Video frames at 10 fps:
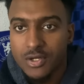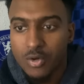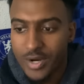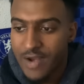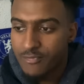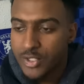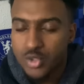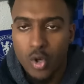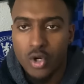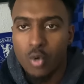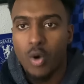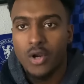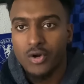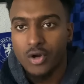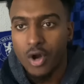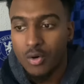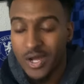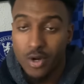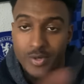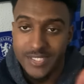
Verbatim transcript: whenever he's one-on-one on goal, I know he